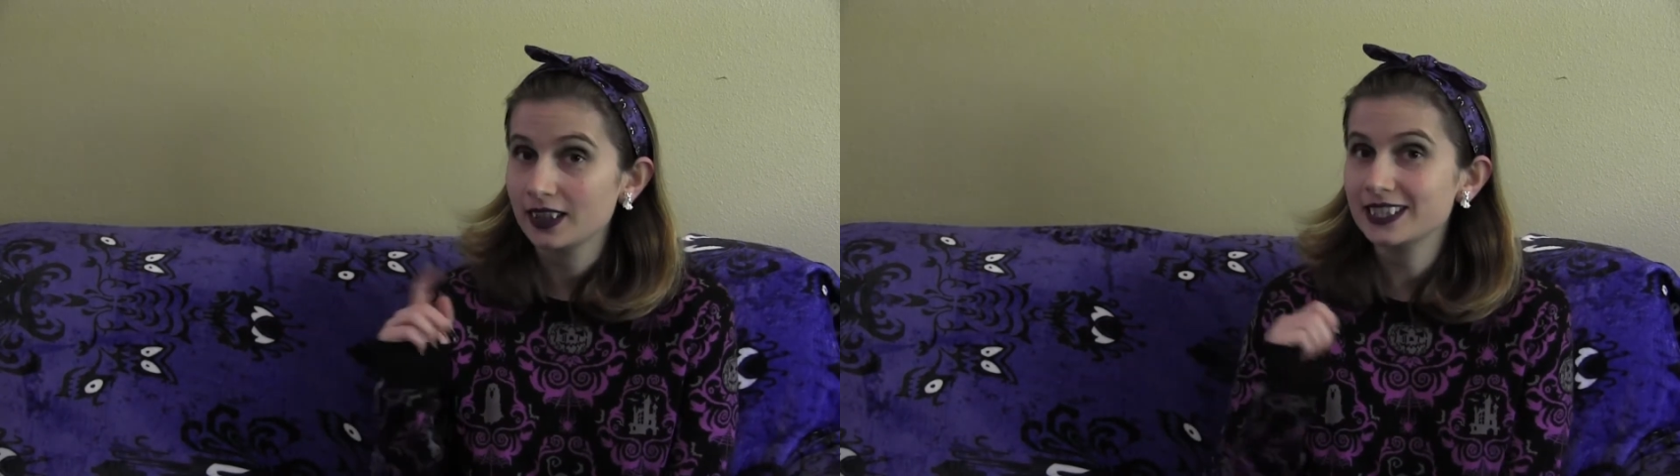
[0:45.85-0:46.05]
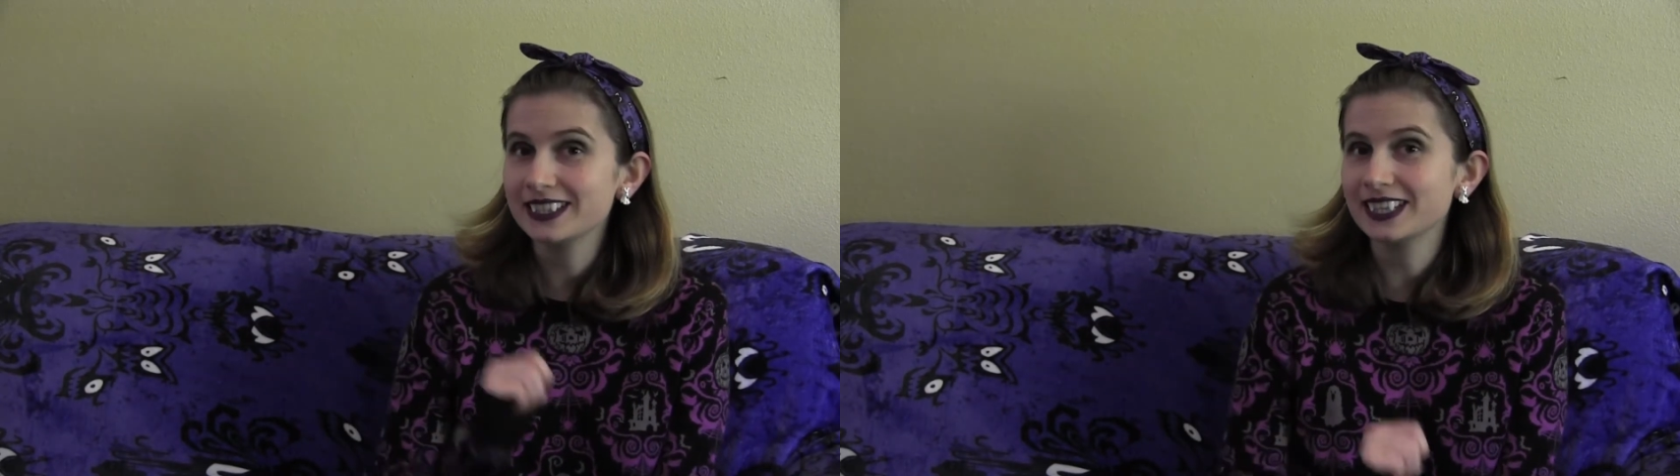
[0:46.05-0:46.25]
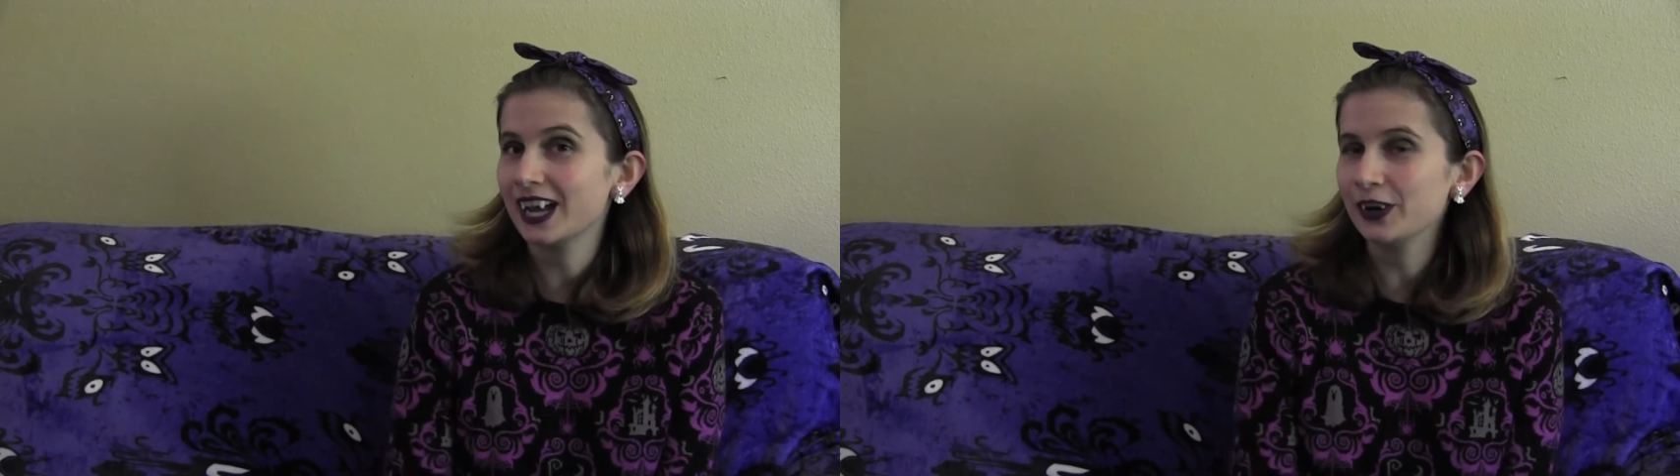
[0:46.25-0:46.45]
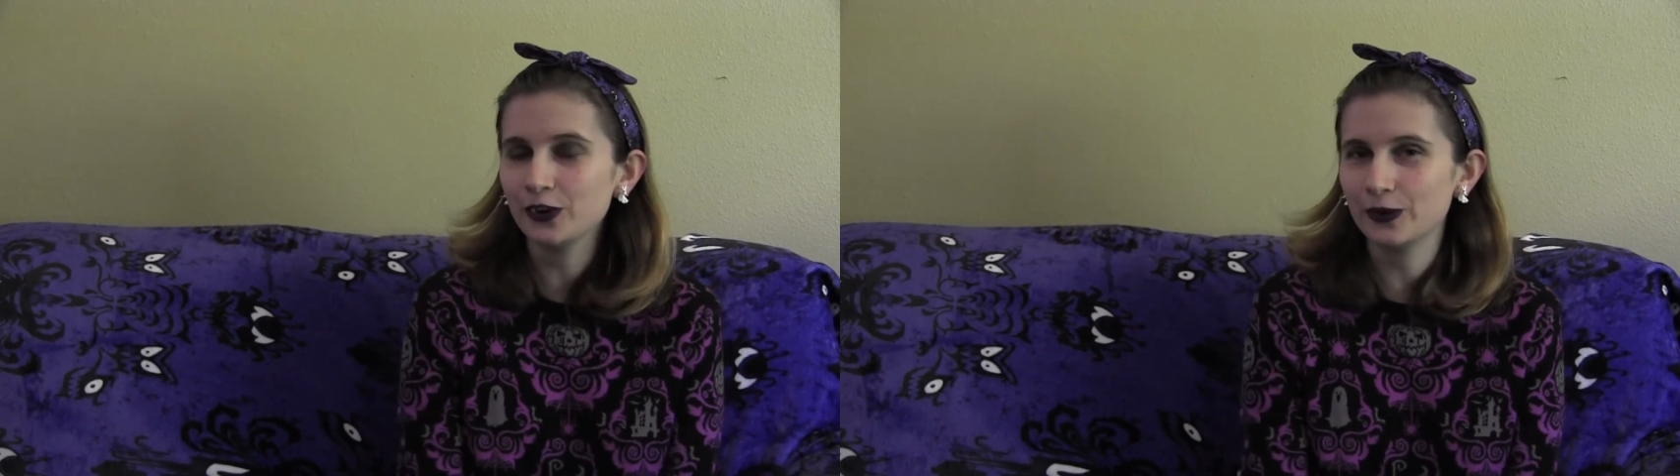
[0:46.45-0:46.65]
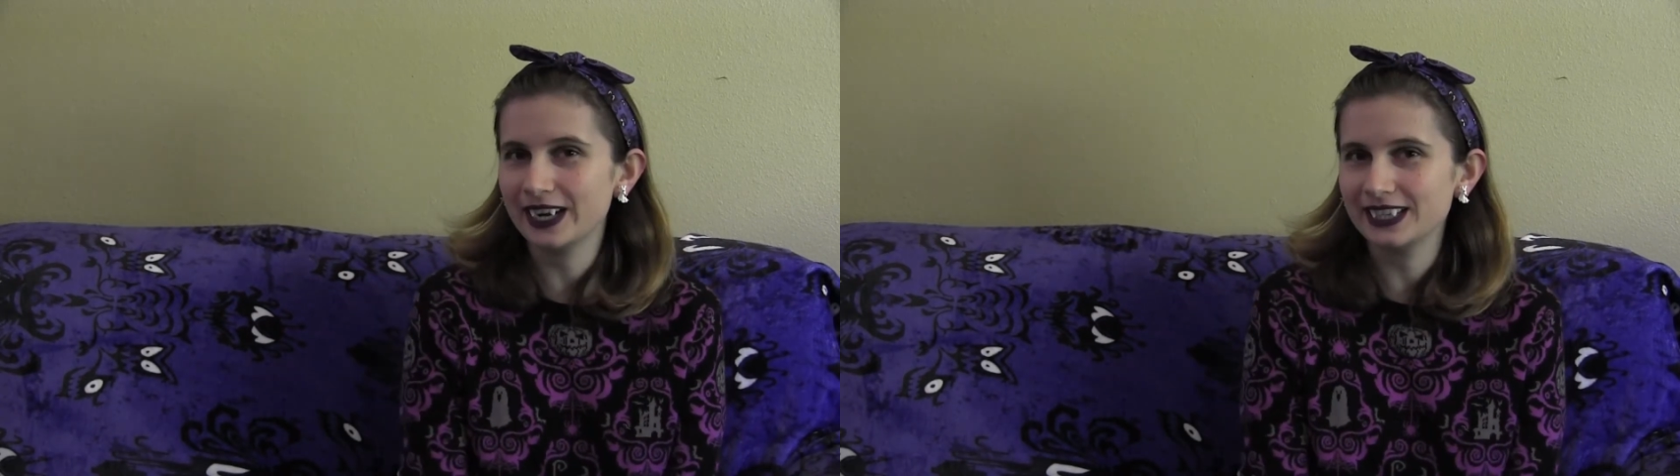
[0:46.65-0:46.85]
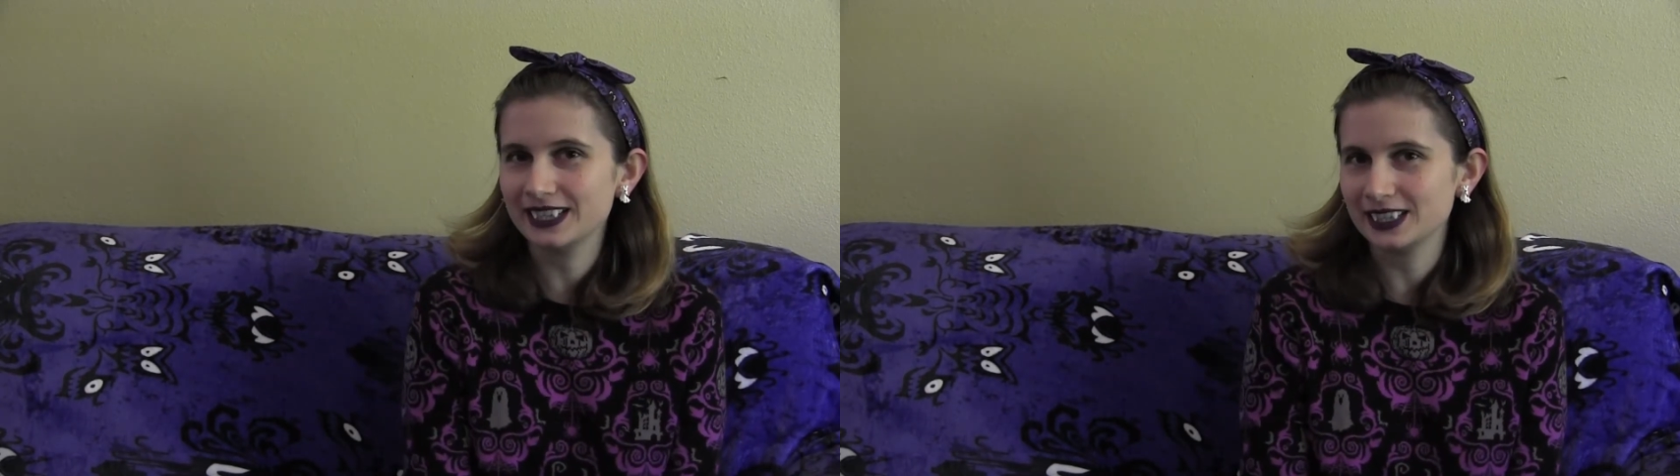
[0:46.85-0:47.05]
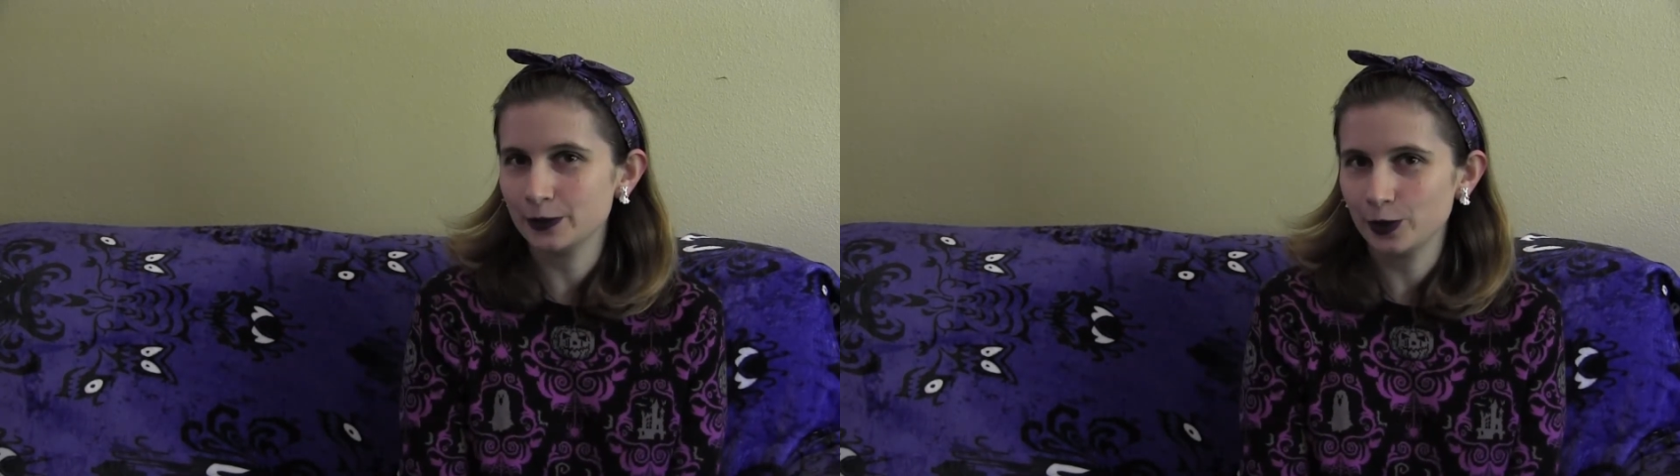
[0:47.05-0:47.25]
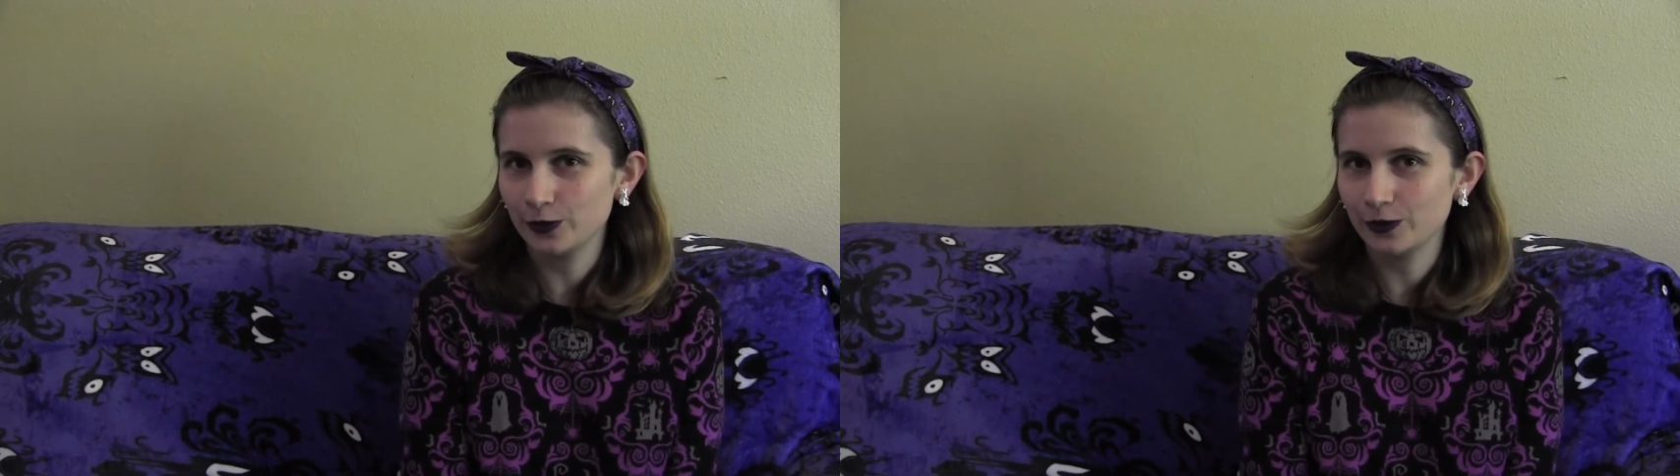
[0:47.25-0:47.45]
This is an underrated
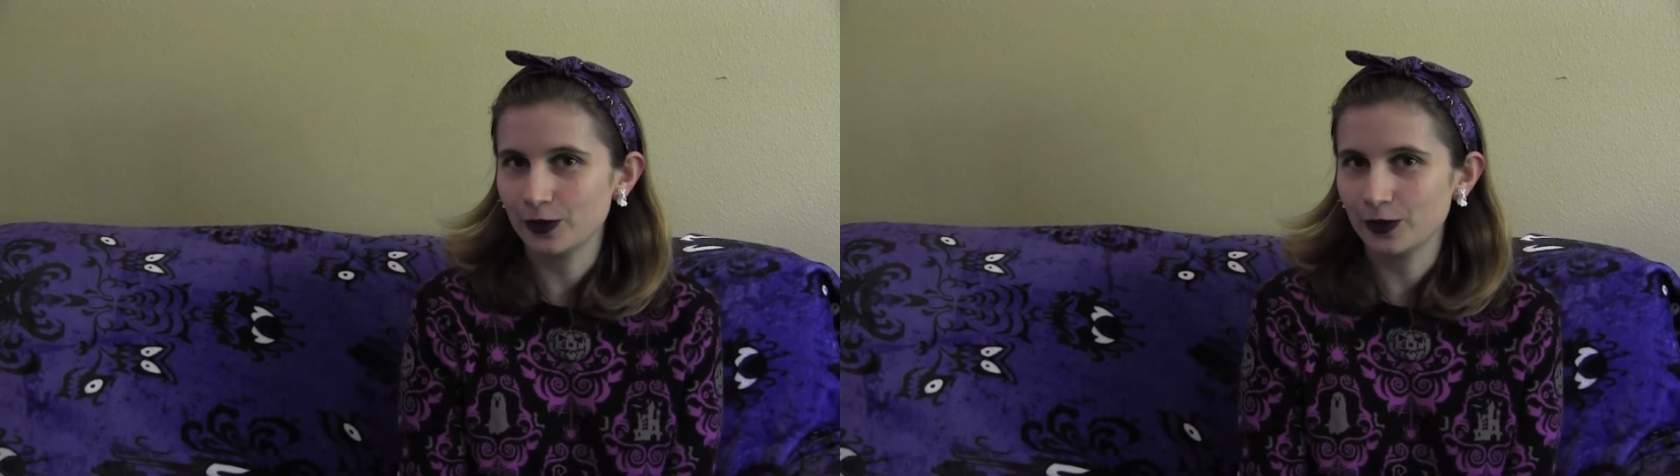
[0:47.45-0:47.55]
Disney movie